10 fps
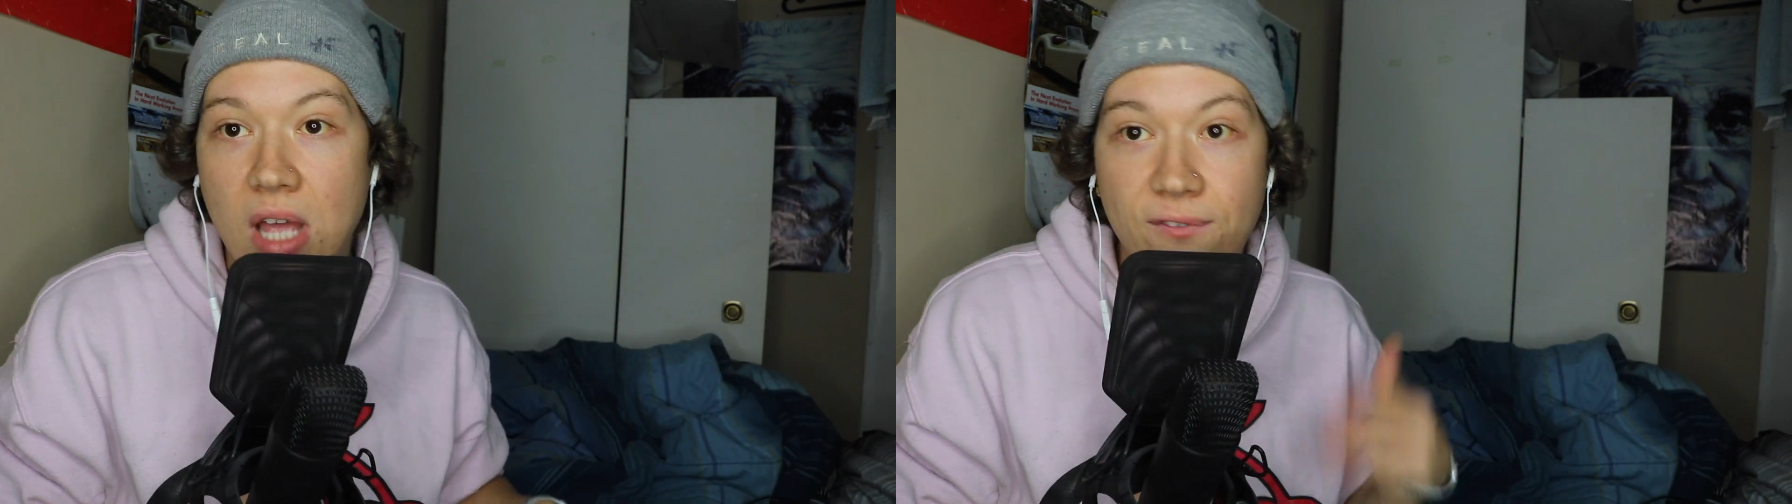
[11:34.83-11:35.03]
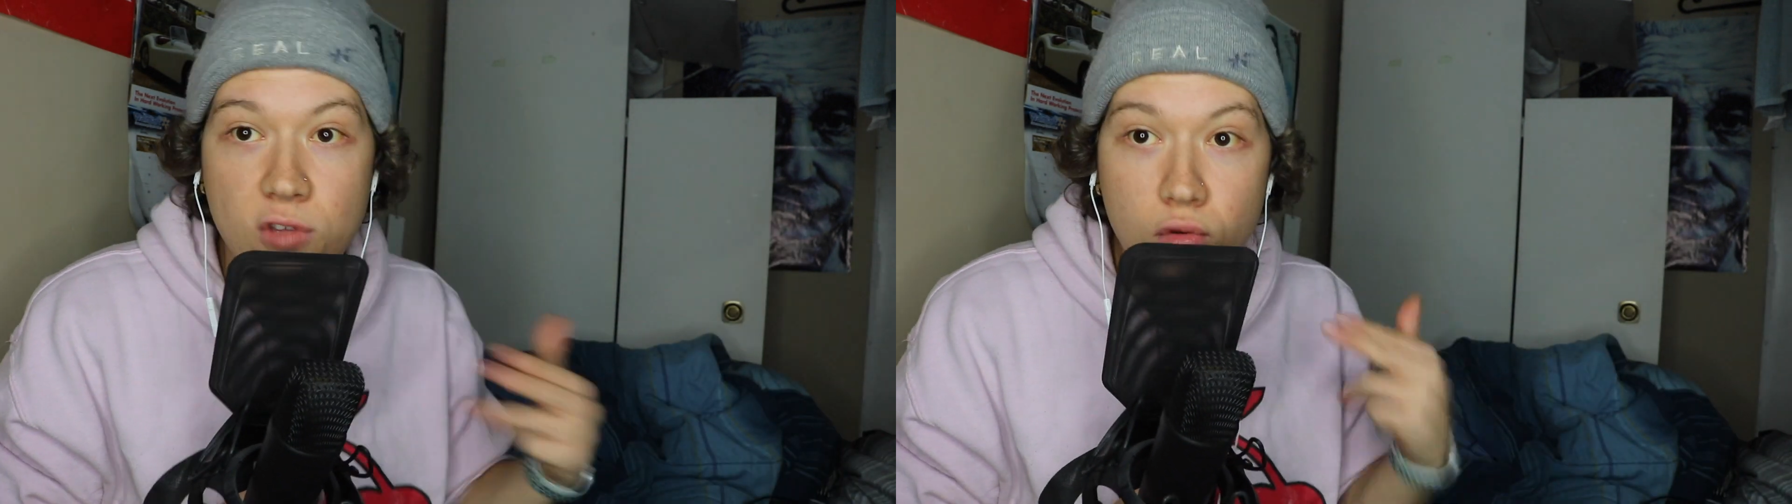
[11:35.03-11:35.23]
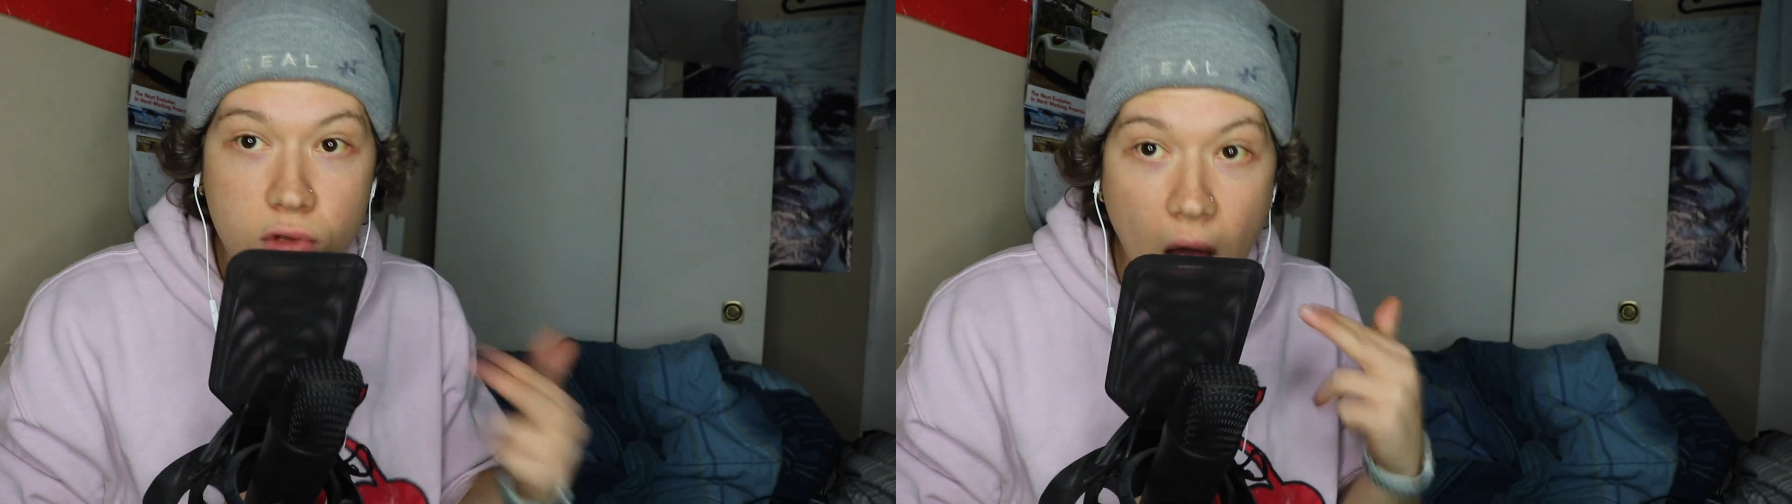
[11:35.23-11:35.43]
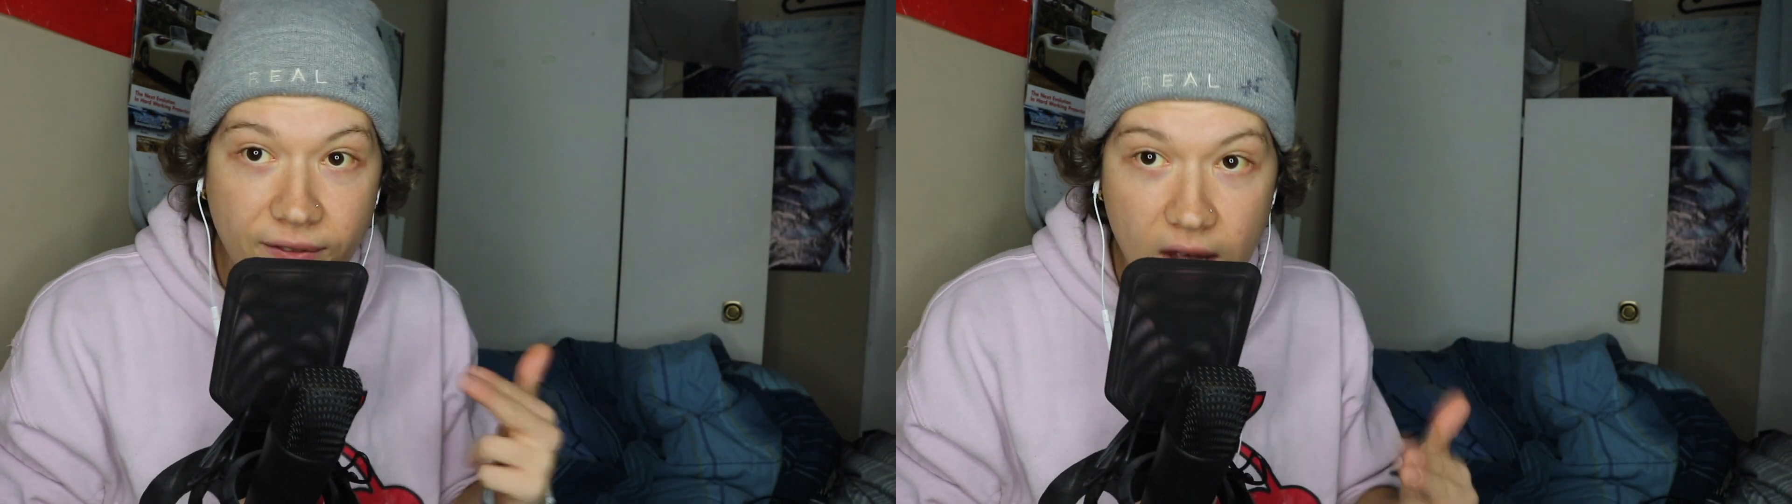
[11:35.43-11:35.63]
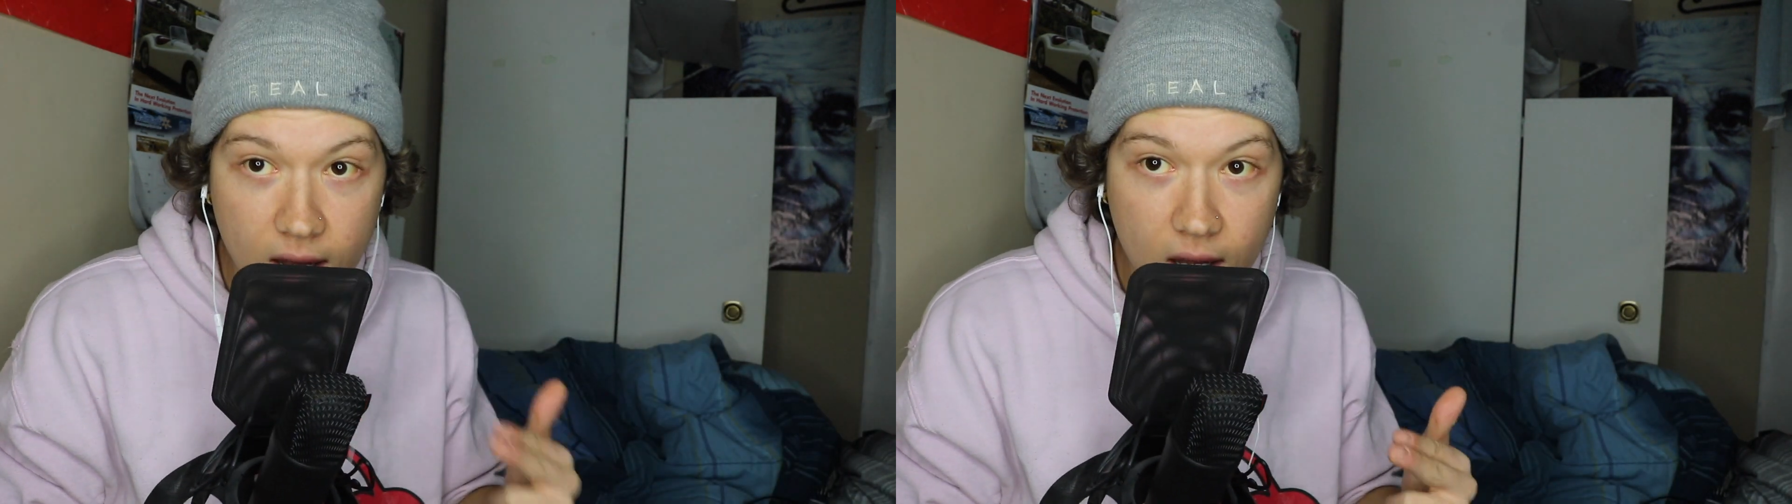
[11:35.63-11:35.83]
If you
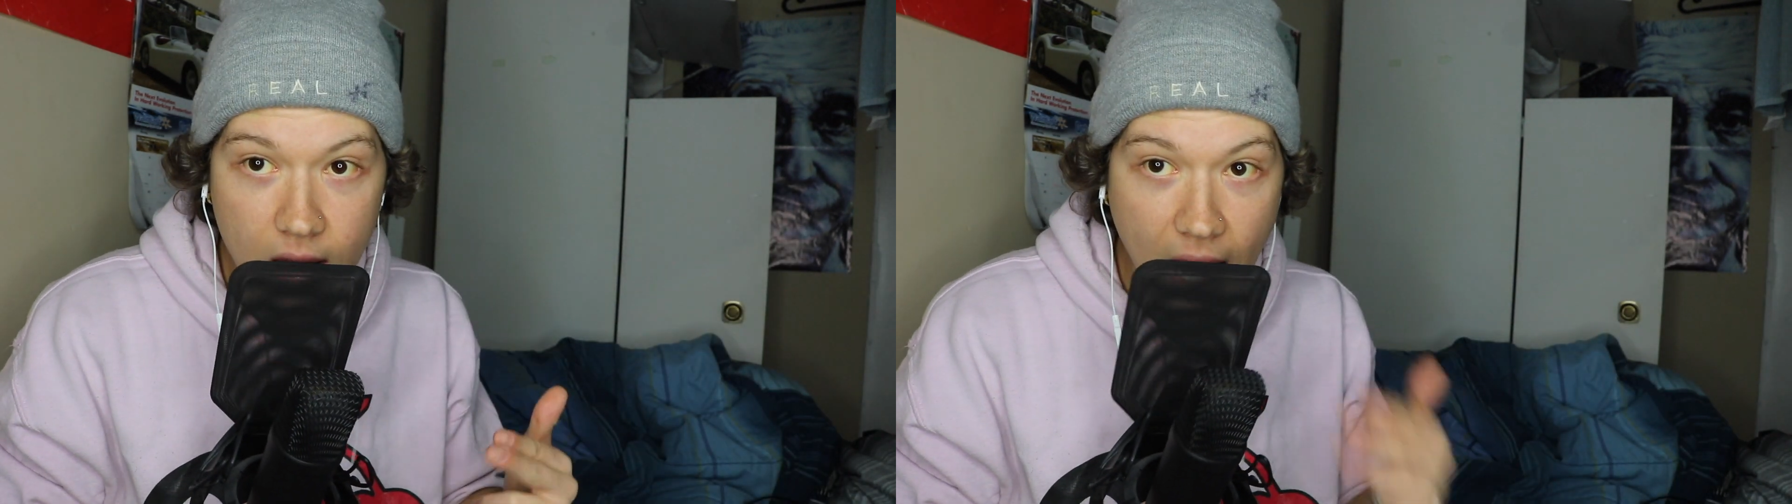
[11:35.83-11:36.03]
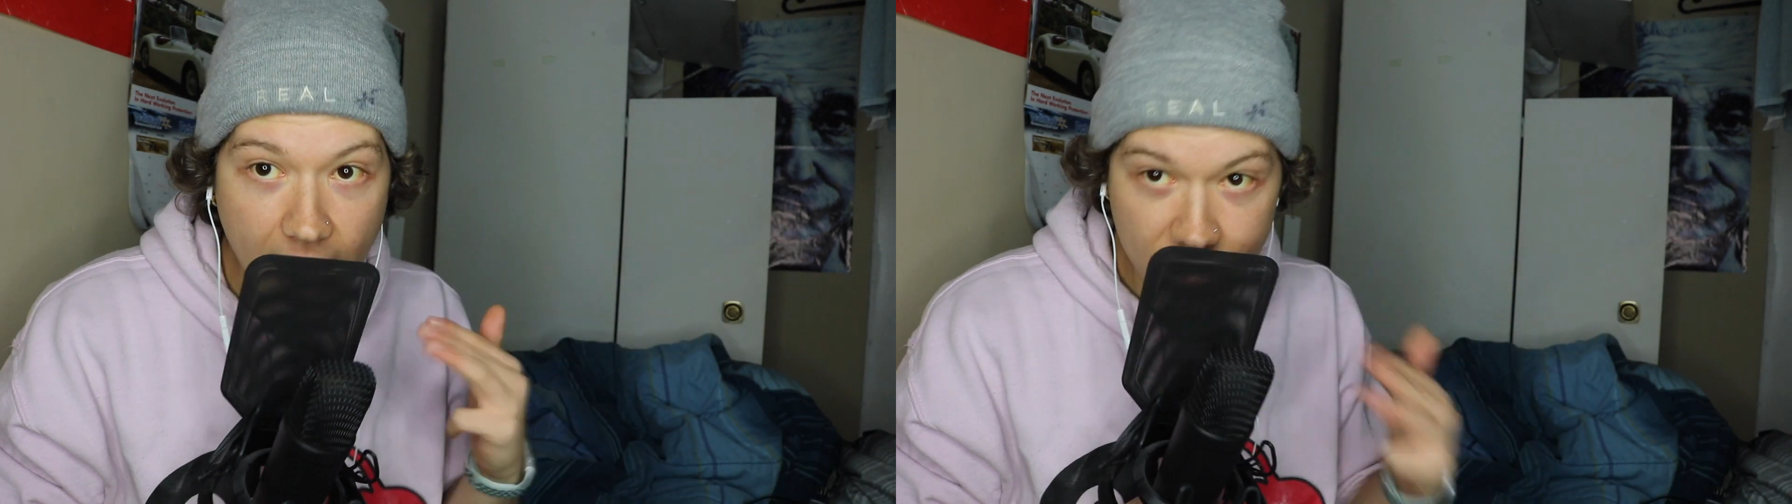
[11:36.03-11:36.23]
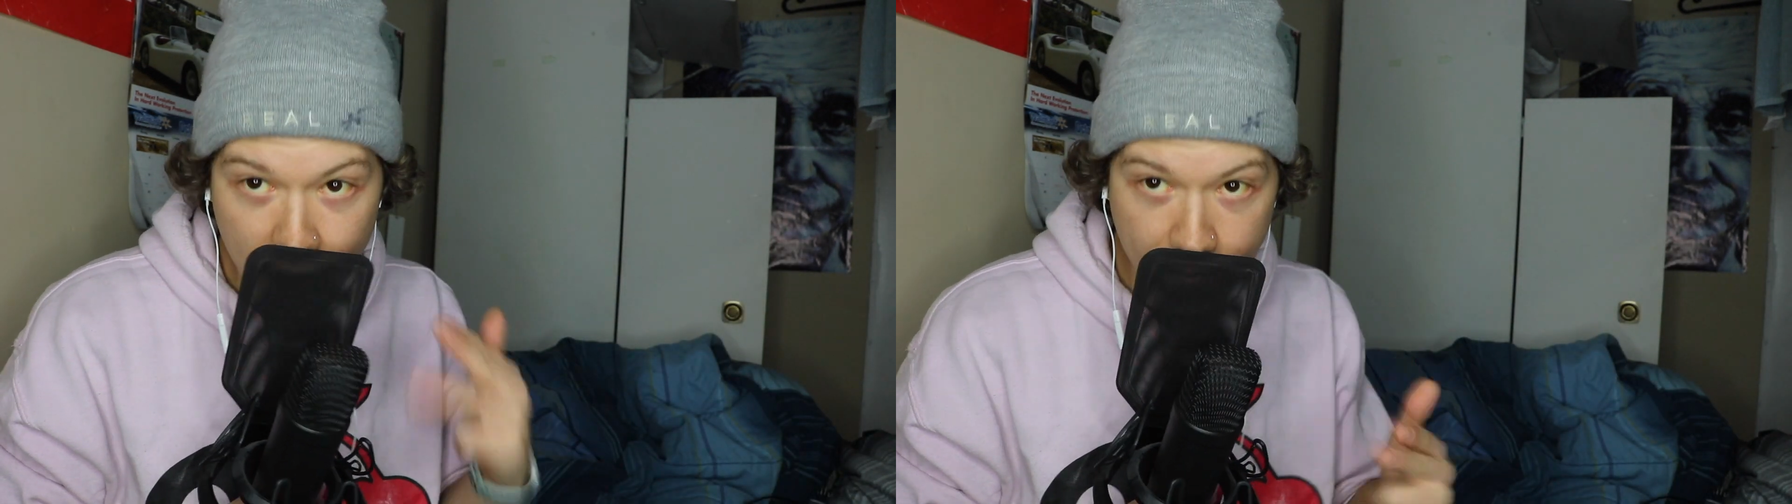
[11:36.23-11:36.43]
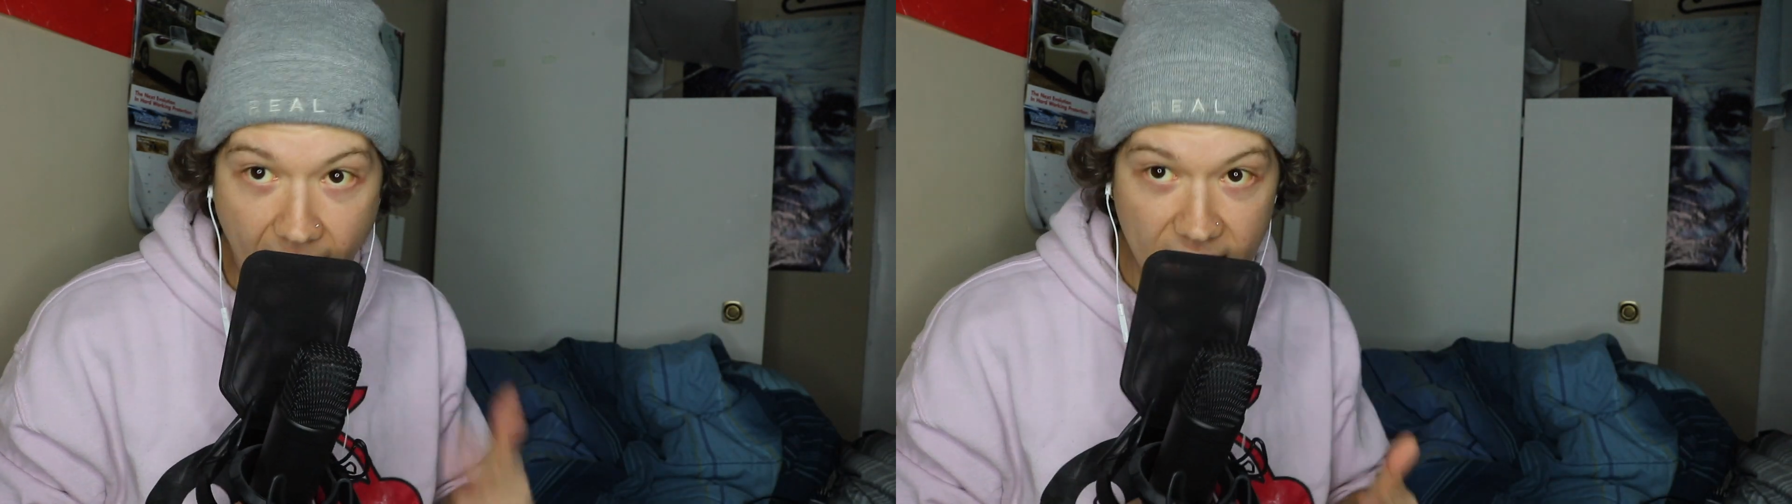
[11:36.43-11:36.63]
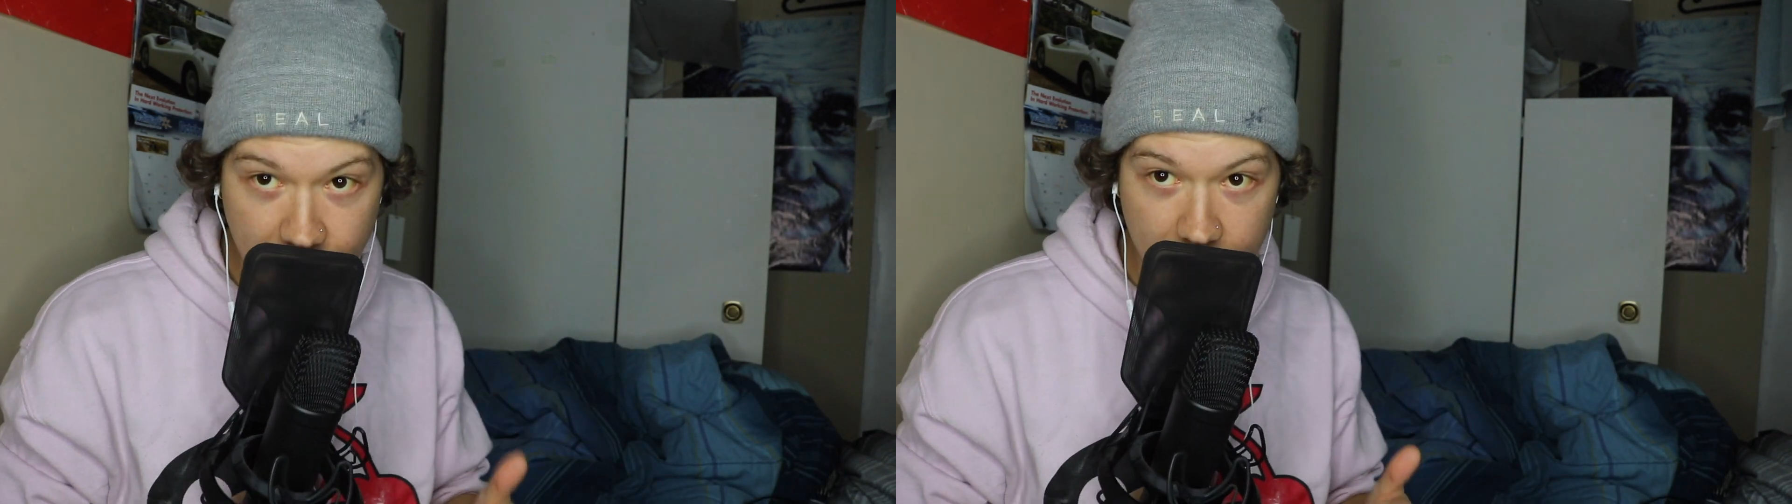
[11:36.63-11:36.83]
love it and it's your
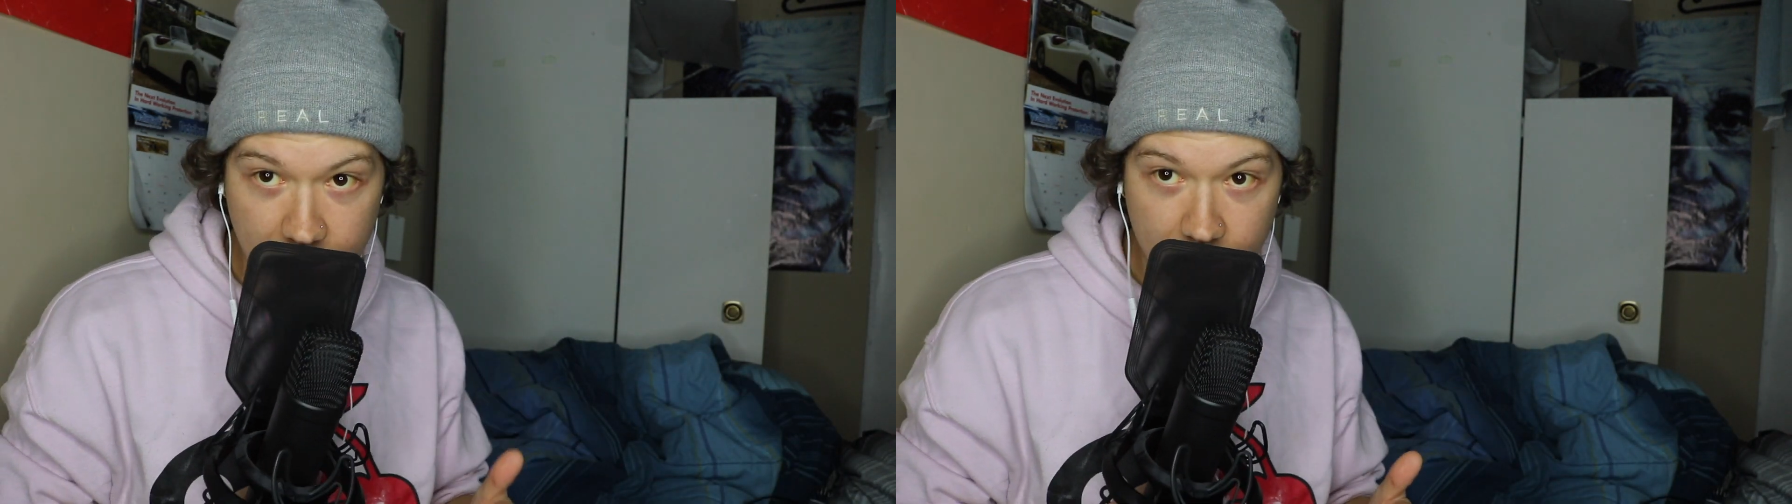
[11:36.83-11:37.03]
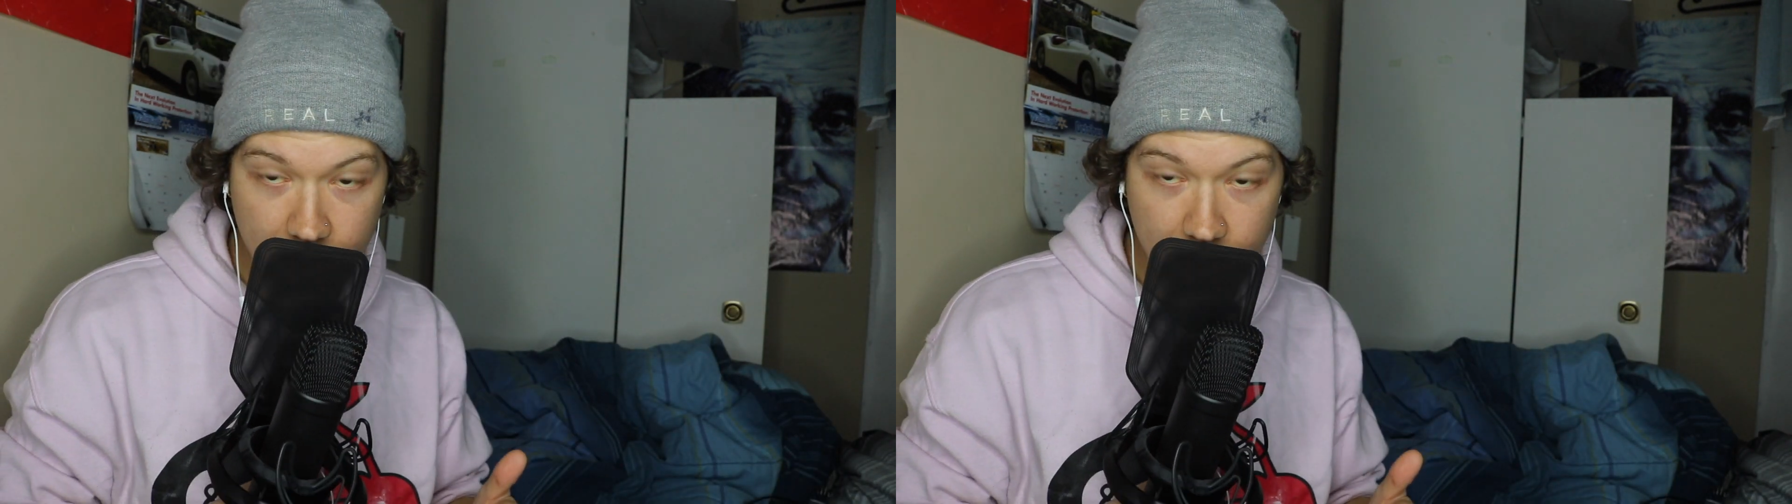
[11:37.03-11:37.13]
passion,